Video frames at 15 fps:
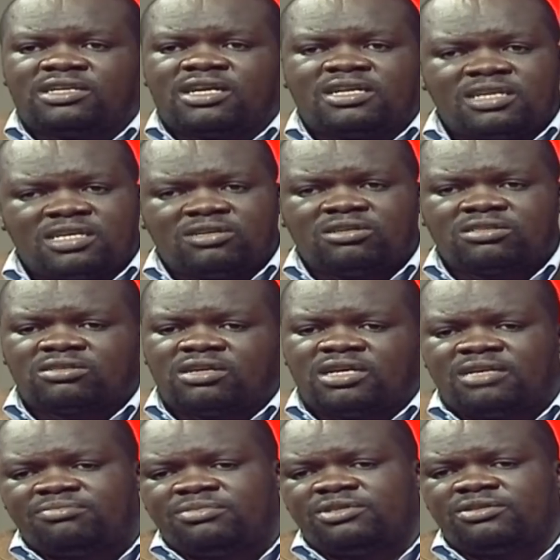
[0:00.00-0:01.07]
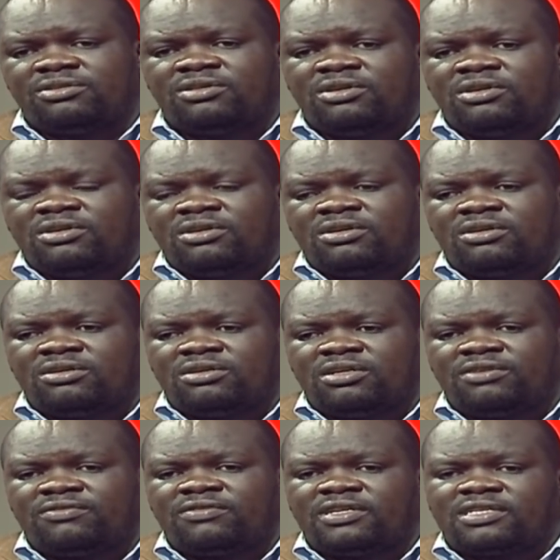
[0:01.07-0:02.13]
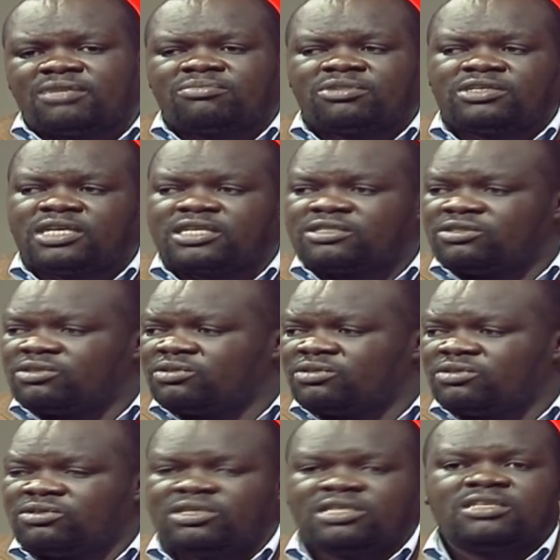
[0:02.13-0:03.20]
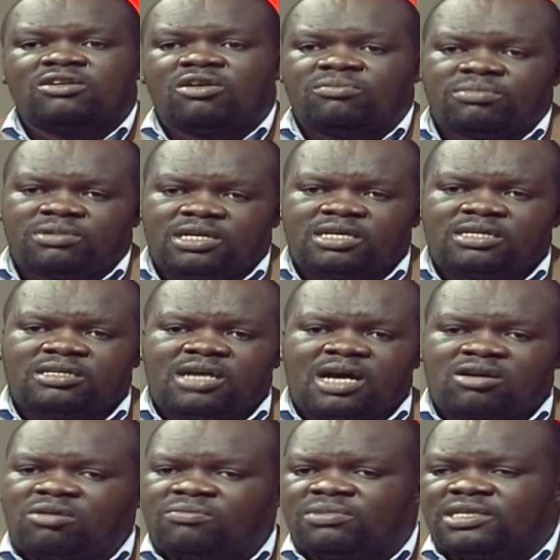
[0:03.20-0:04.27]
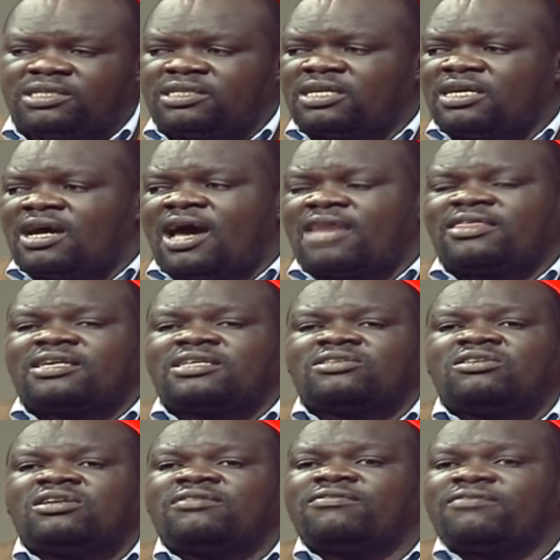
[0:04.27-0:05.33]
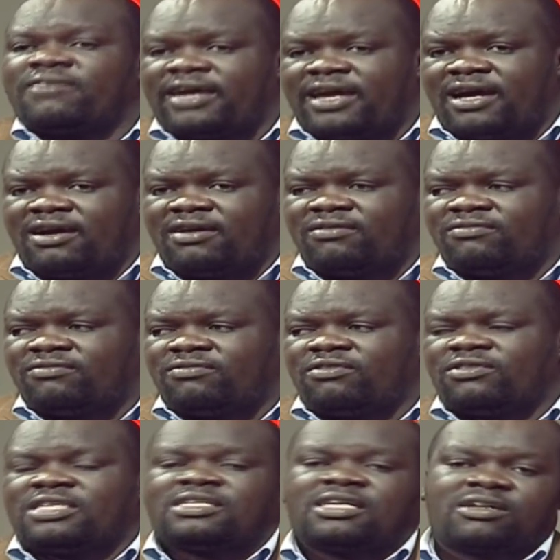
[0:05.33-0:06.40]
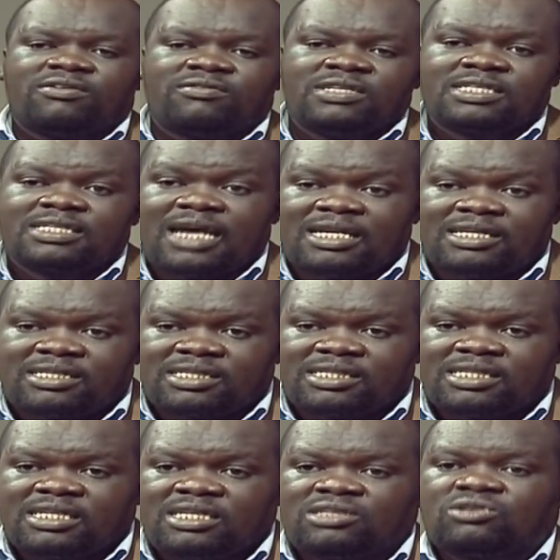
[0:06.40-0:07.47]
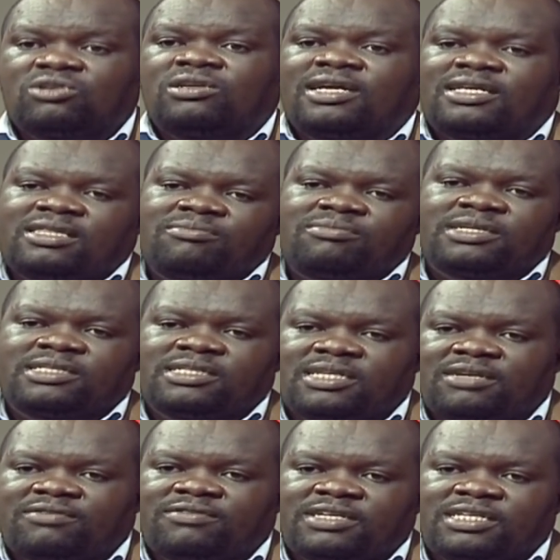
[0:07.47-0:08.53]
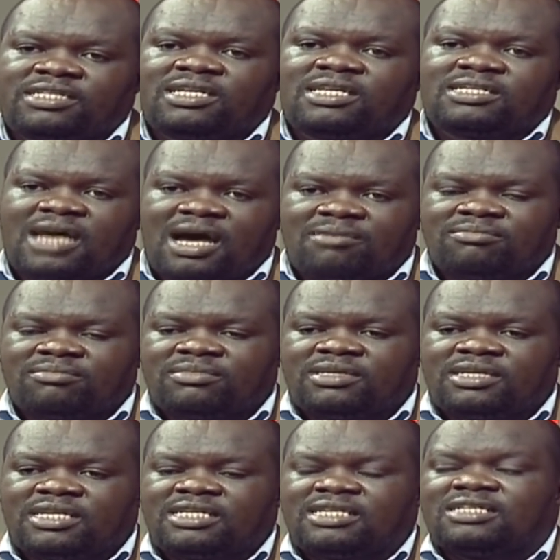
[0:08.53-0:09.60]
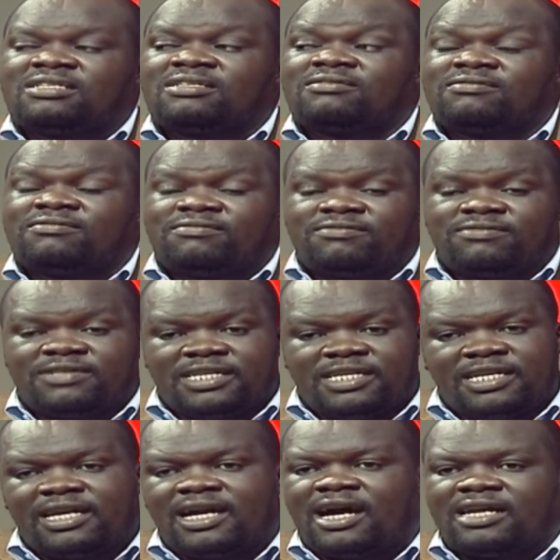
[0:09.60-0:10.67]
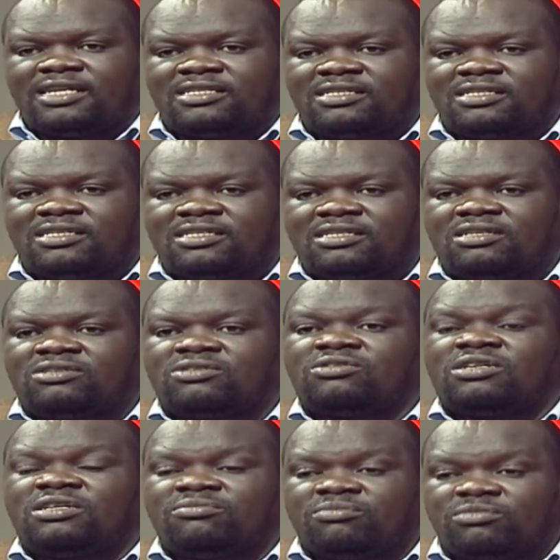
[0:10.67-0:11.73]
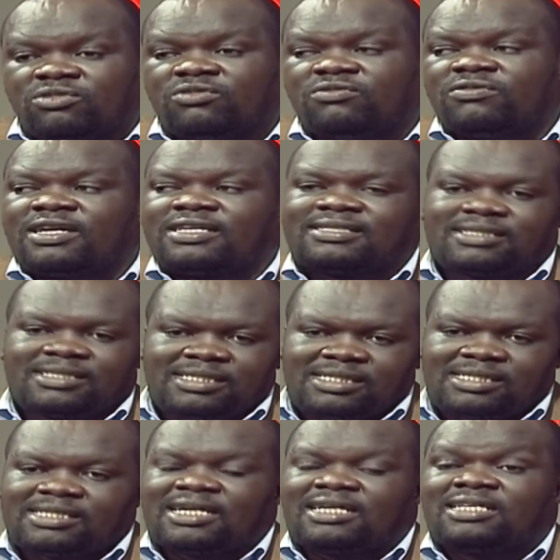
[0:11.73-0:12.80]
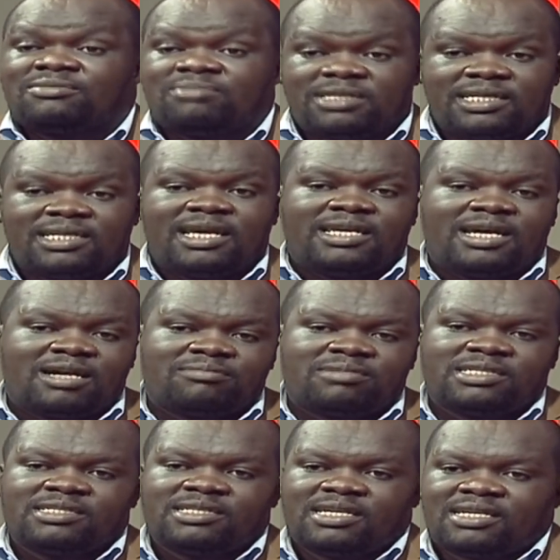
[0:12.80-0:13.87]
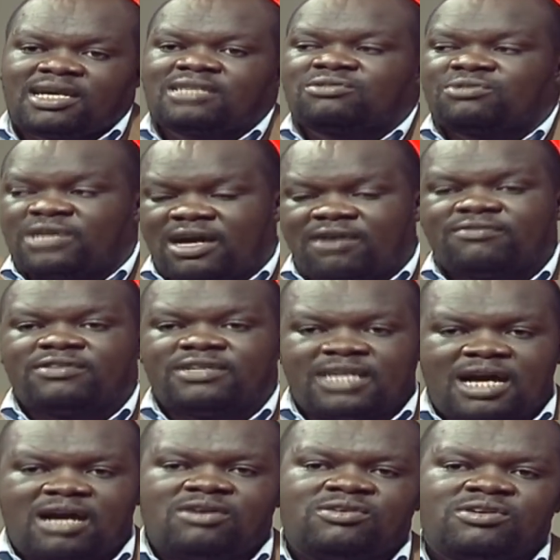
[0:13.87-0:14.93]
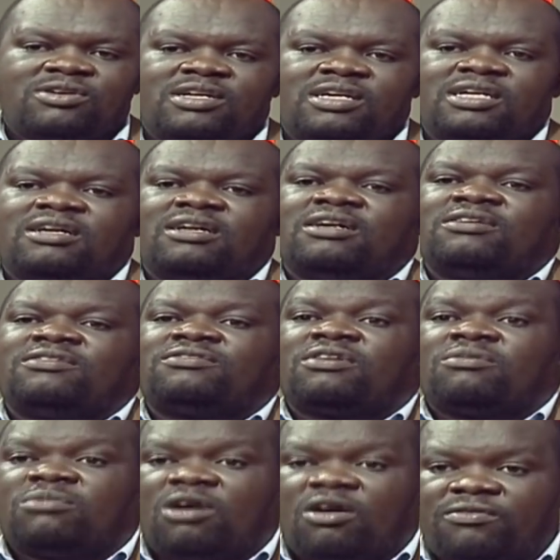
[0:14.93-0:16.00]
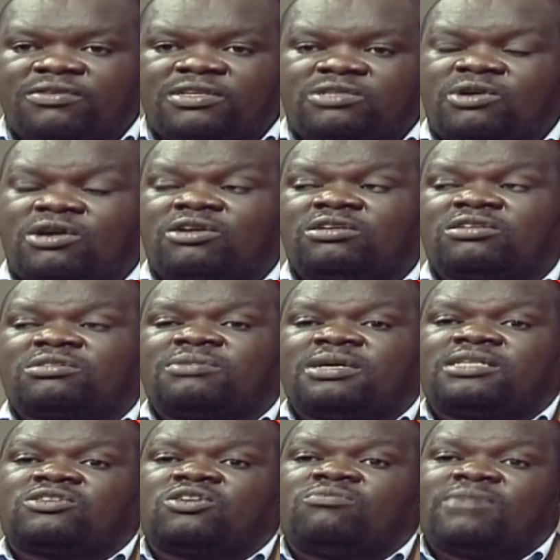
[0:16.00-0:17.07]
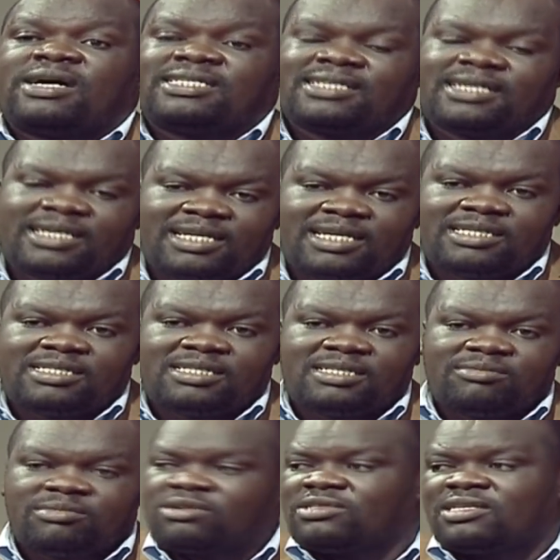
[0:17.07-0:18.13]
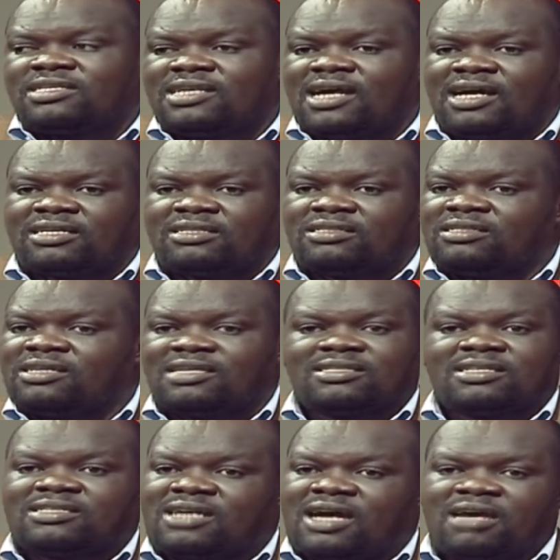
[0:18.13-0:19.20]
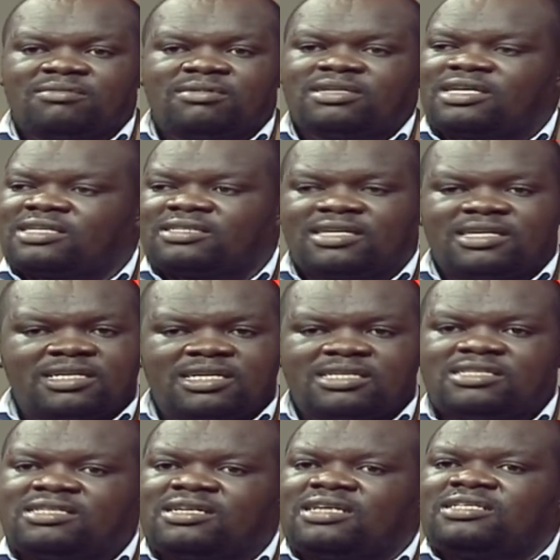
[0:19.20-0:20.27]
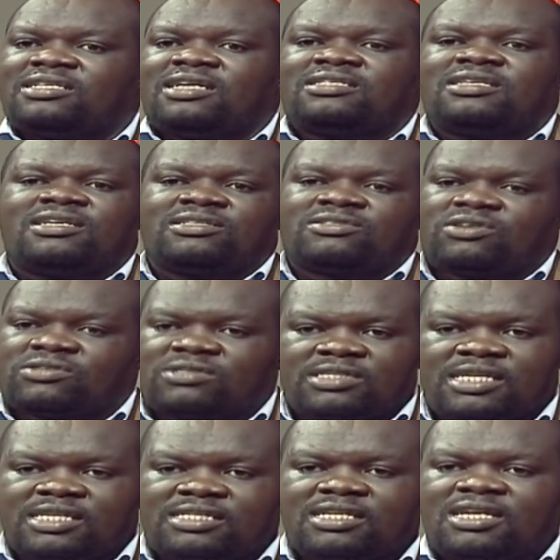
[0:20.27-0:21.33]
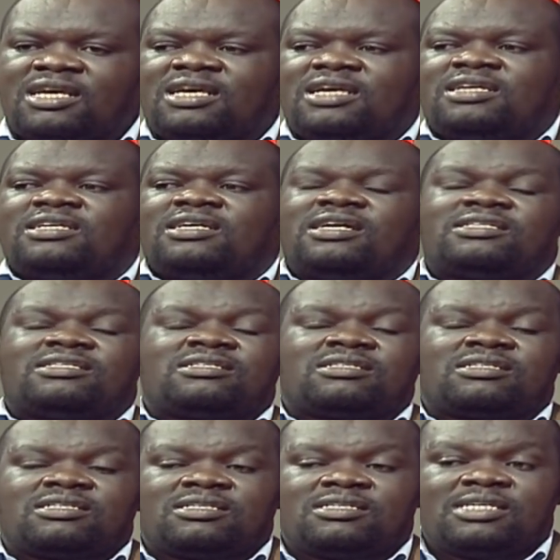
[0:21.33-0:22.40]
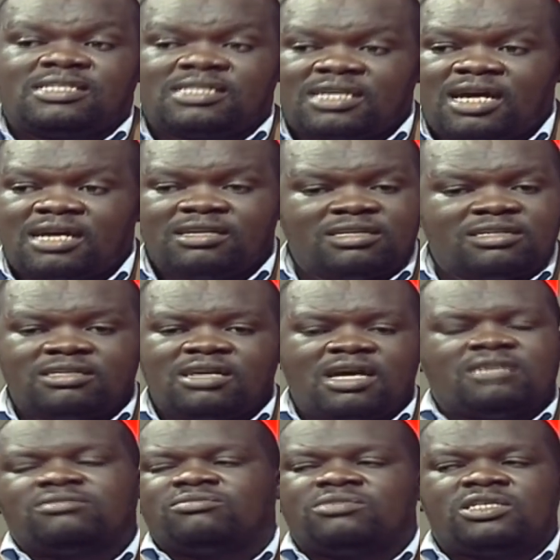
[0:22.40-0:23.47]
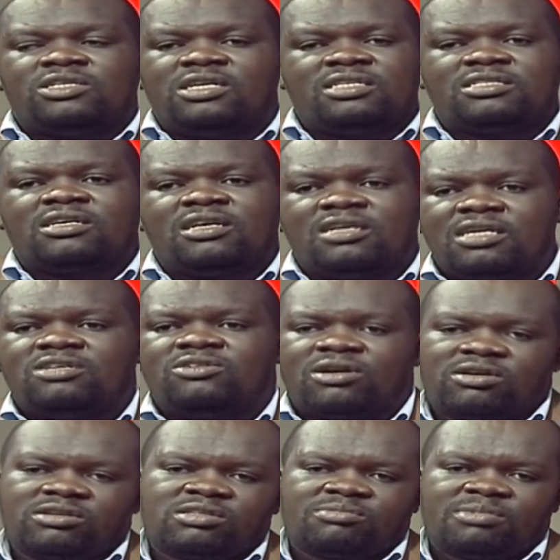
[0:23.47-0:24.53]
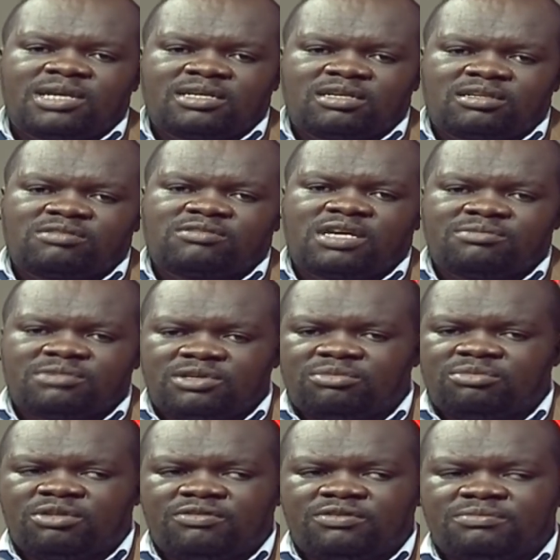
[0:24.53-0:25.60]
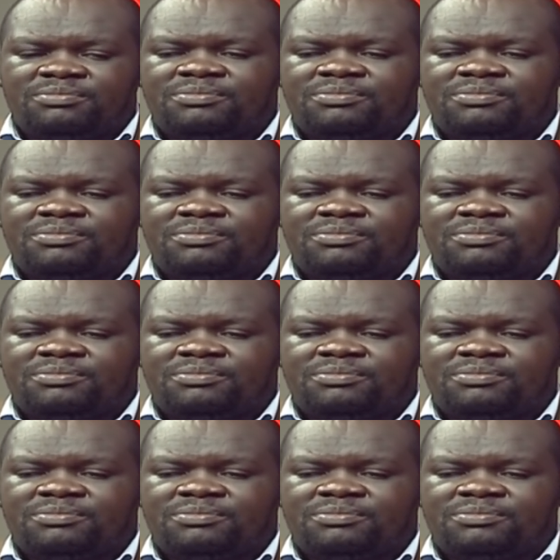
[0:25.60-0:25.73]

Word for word: and uh, also help you uh, if there's a project you, you didn't uh, accomplish. I think it's only fair, for the sake of this country, to let the president finish the term. It is very hard to remove a sitting, and especially a young president as we have now, Uh, from office. You are going to spend so much energy, because he's young. He has the time, and he has the energy, and he has the resources. He has uh, the time. Uh, it's it, you are going to spend a lot of time to remove him.